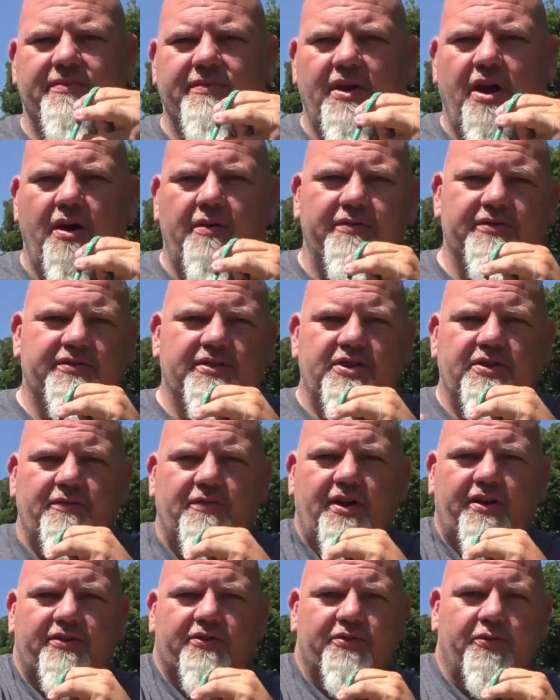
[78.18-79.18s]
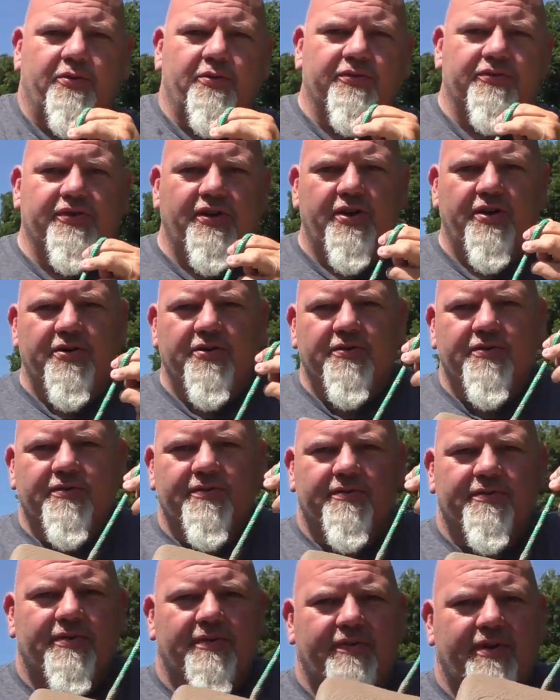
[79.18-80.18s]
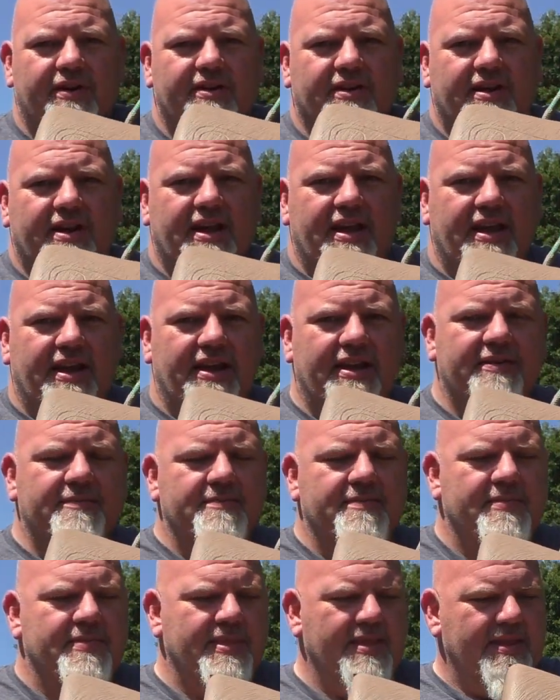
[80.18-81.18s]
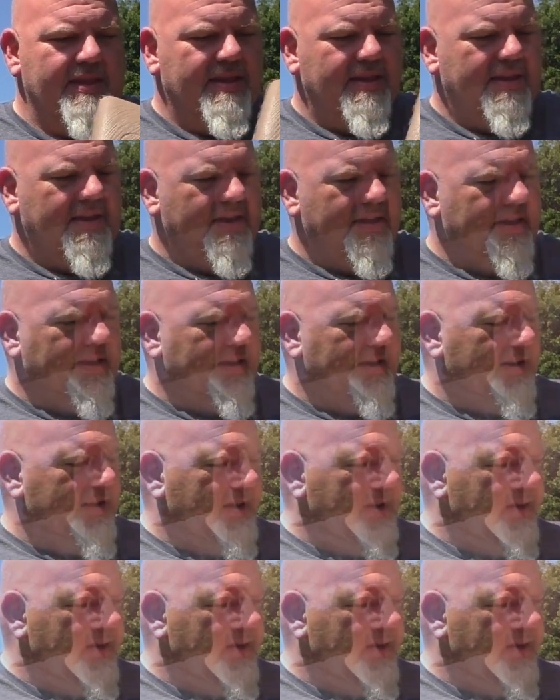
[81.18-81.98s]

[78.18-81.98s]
Obviously you've got the torso, you've got the leg, and